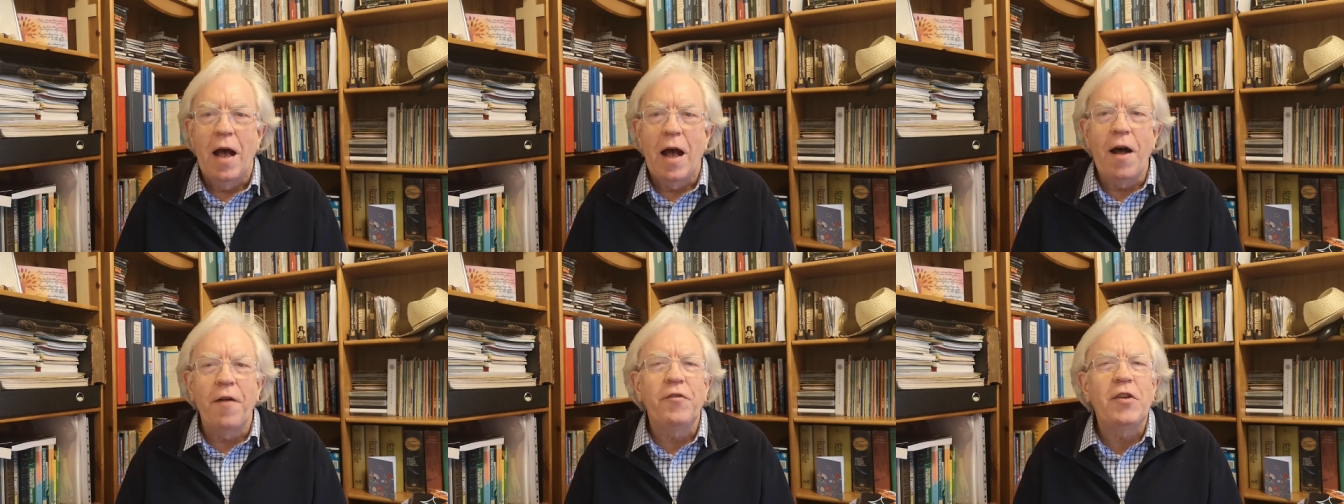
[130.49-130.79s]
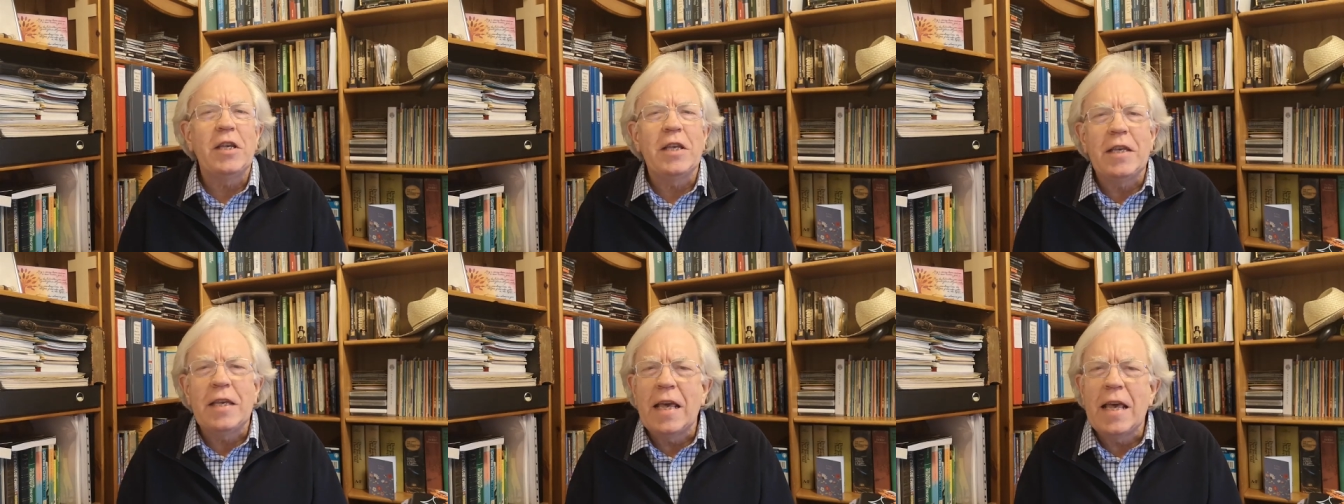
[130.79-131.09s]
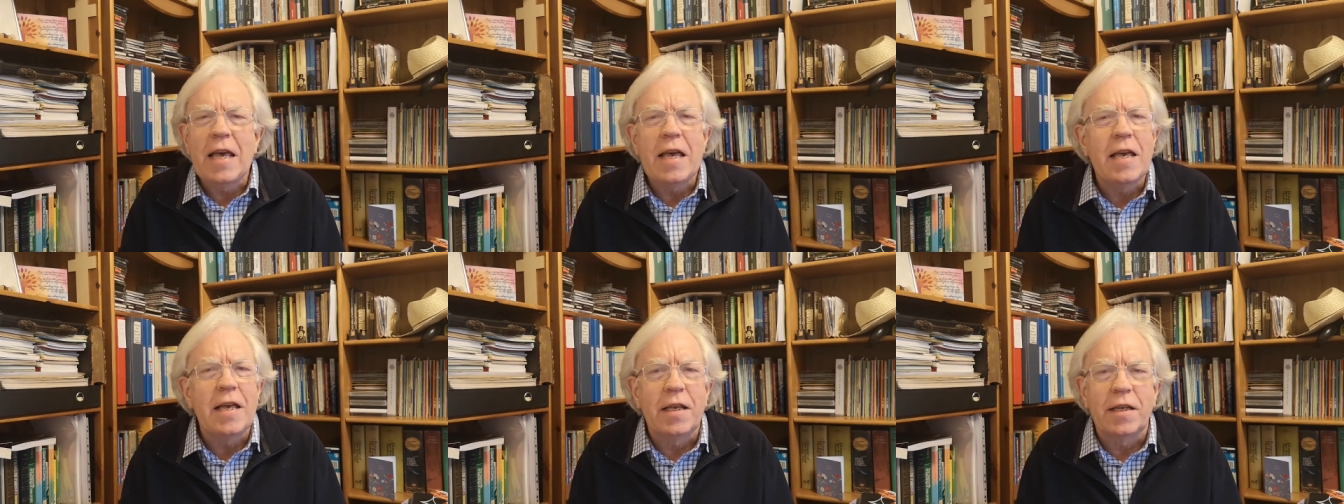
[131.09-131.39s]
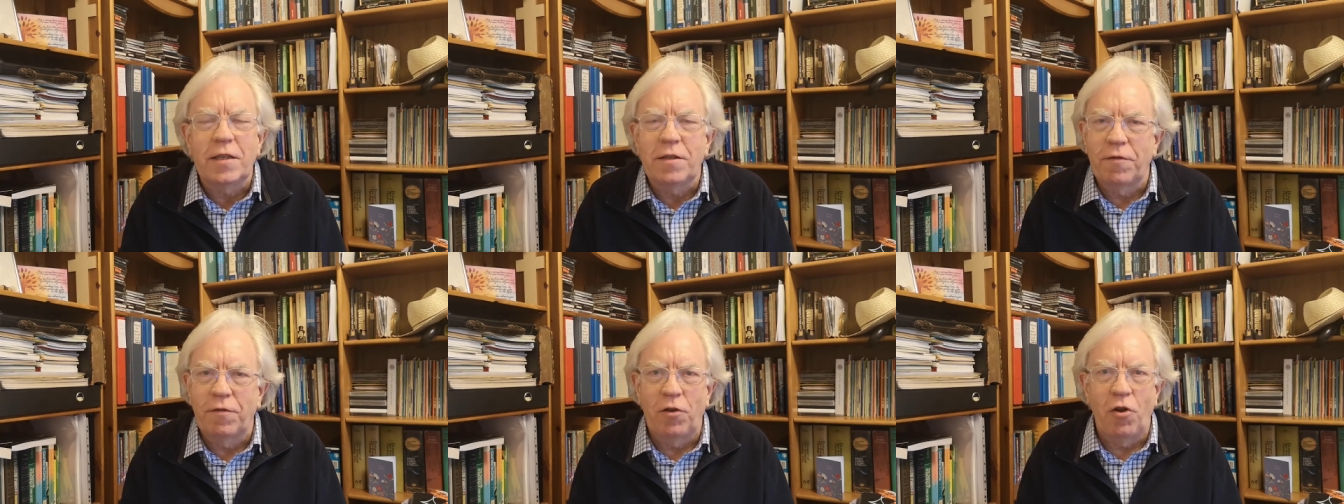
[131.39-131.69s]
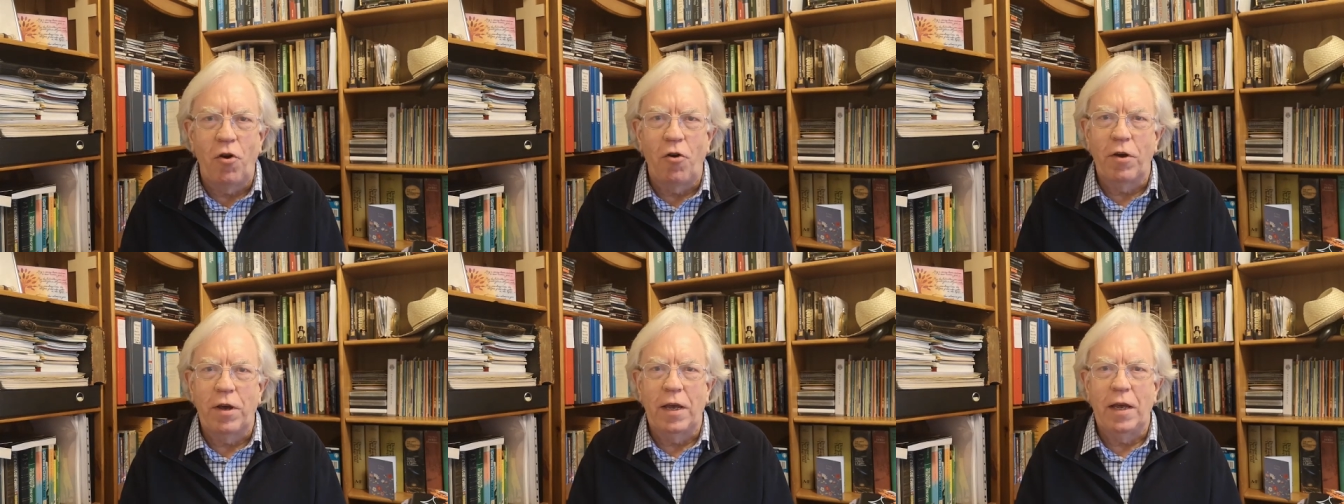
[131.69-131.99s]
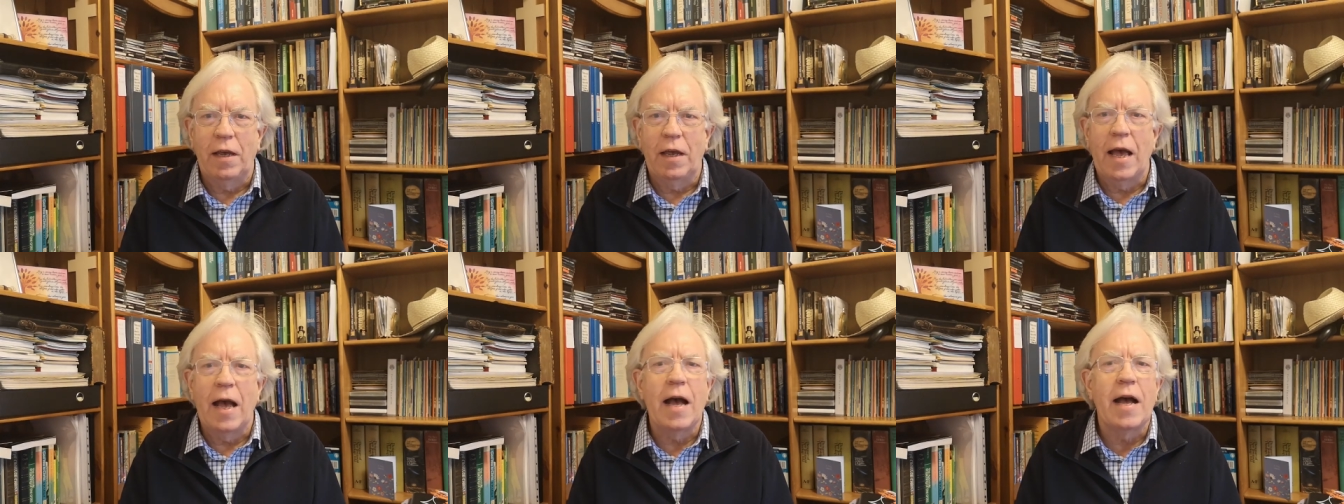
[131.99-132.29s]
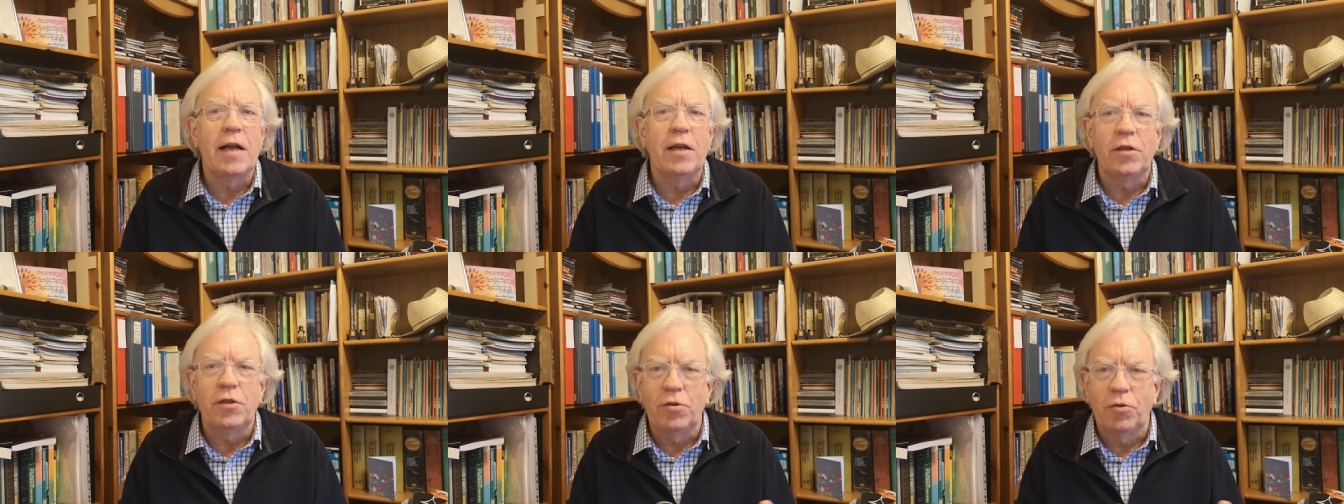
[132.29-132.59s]
After years of longing
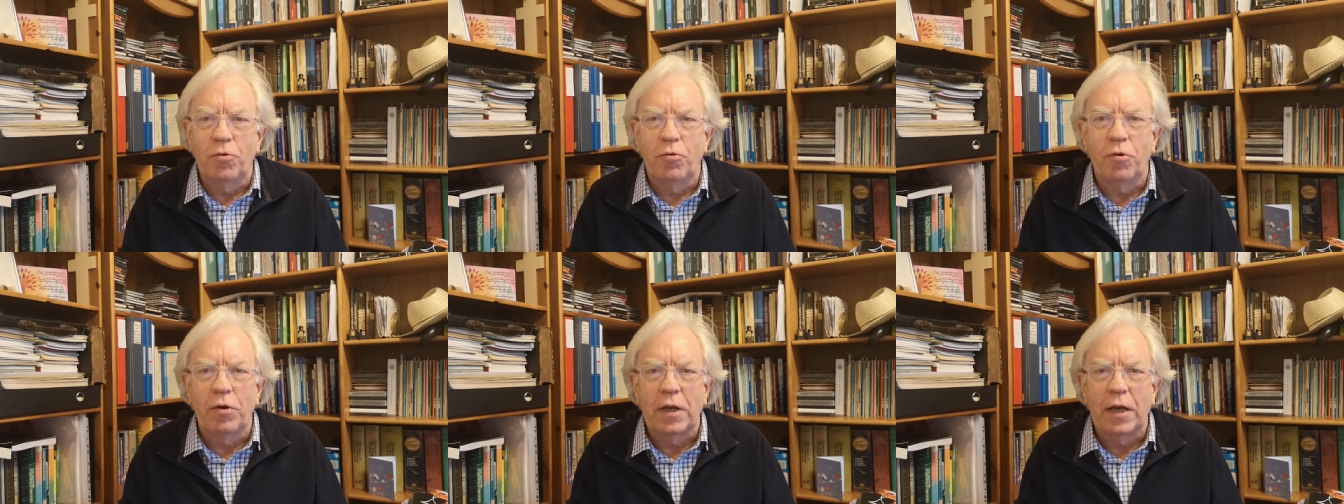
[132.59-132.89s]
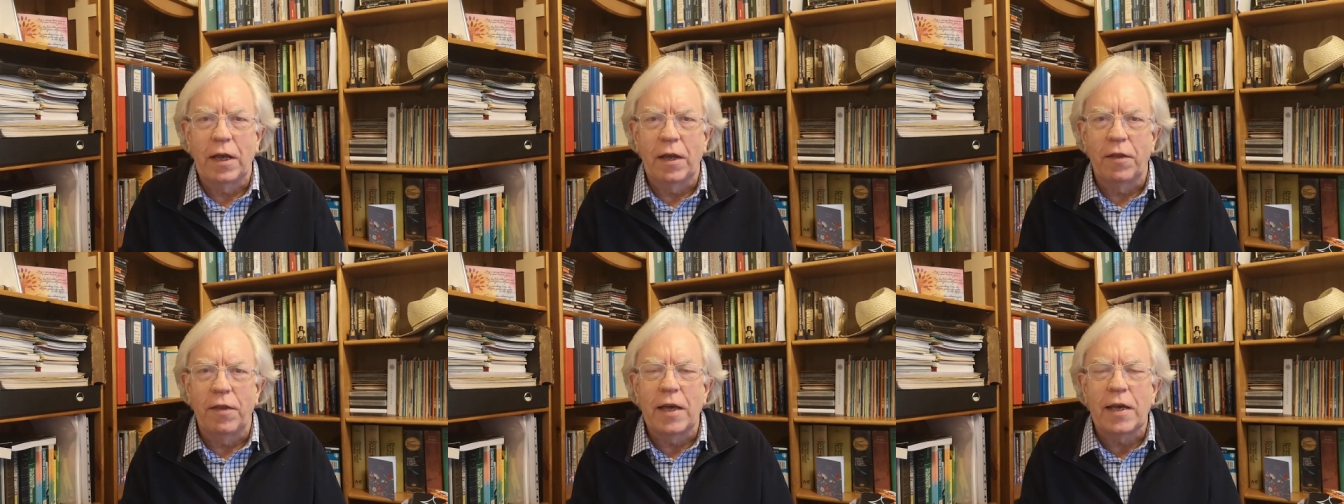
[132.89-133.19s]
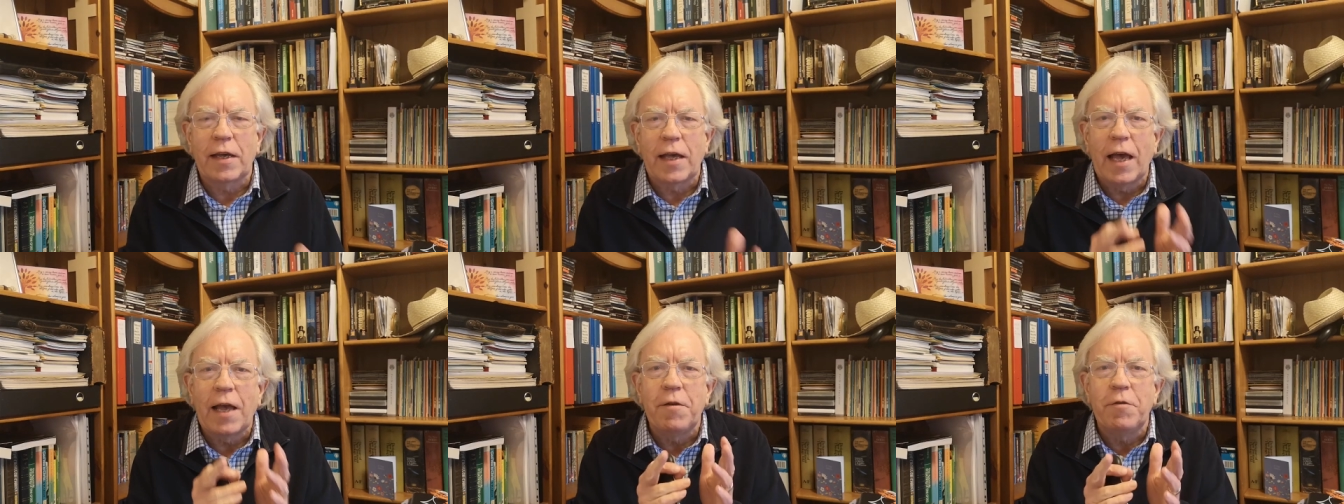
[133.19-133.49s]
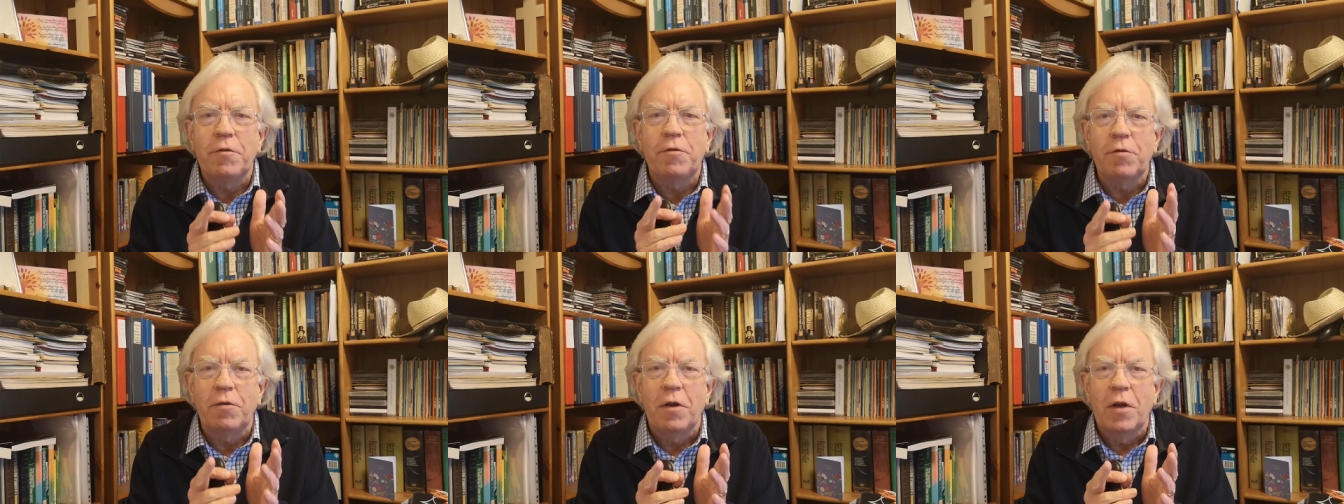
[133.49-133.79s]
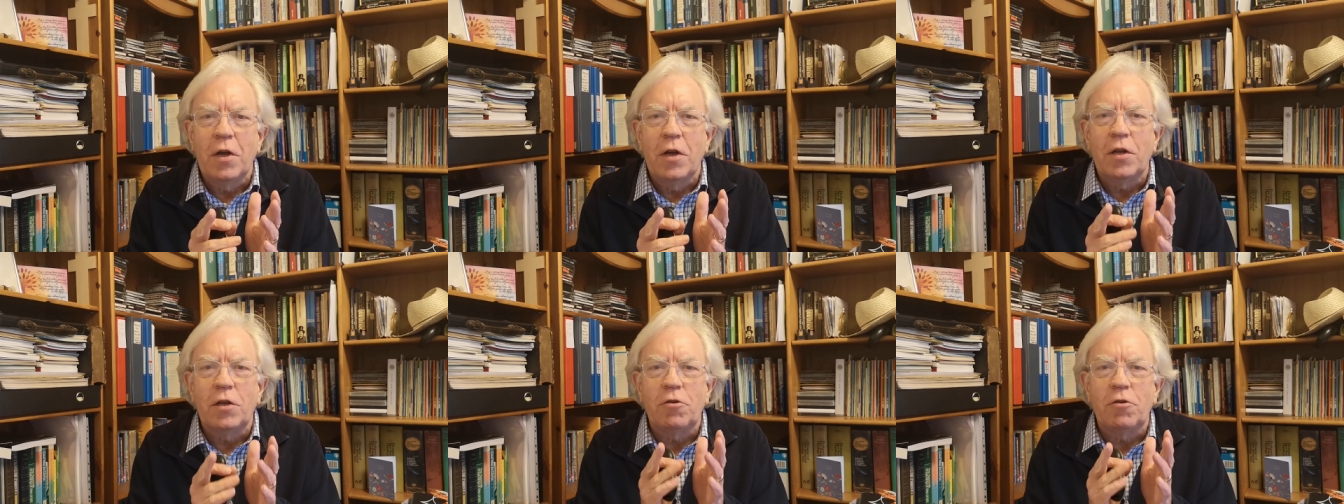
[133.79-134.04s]
and talking, they came to,